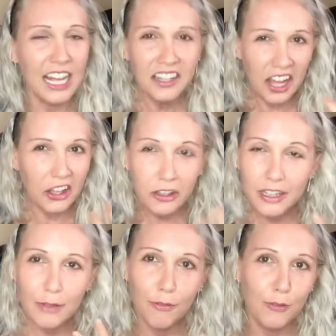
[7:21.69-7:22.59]

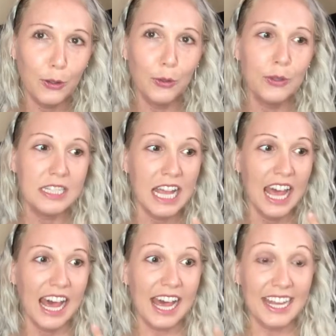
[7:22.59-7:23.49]
unhealthy foods,
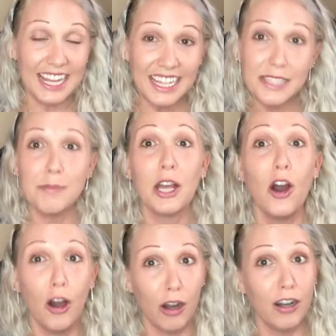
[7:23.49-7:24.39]
and it hits me
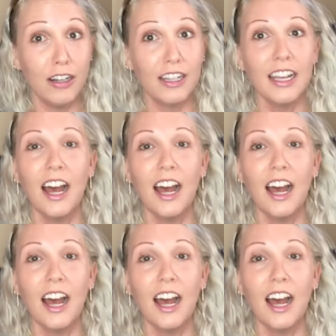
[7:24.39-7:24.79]
hard.